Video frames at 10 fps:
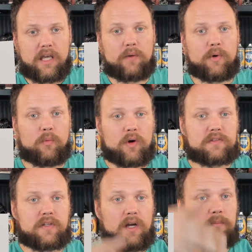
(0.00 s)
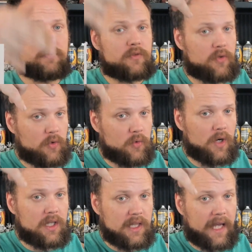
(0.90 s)
and we worked it up to
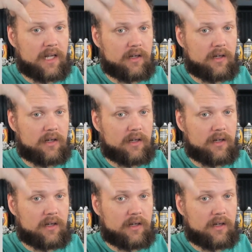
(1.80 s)
a light